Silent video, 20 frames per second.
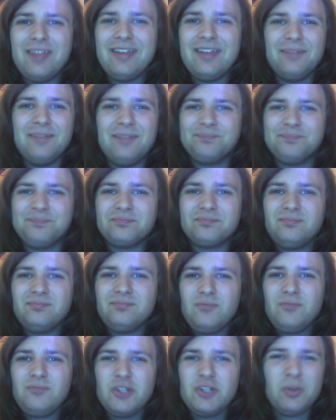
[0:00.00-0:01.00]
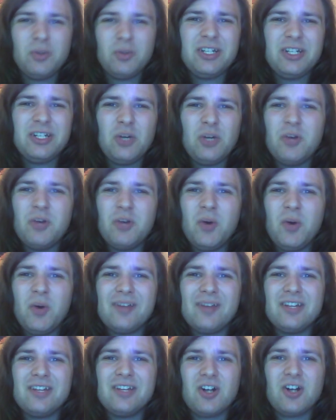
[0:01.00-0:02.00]
that you really don't
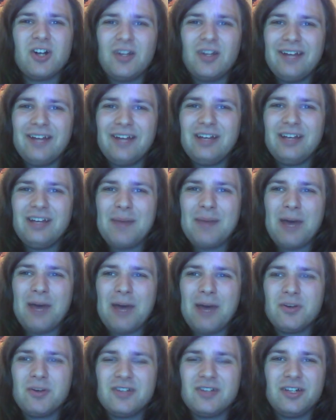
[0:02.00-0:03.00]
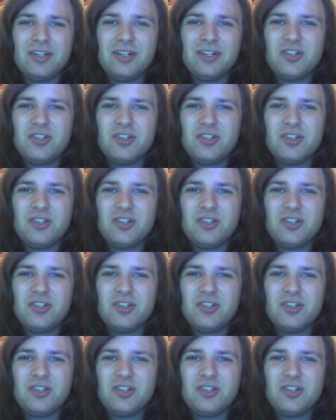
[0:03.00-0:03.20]
notice that you're collecting a power cell.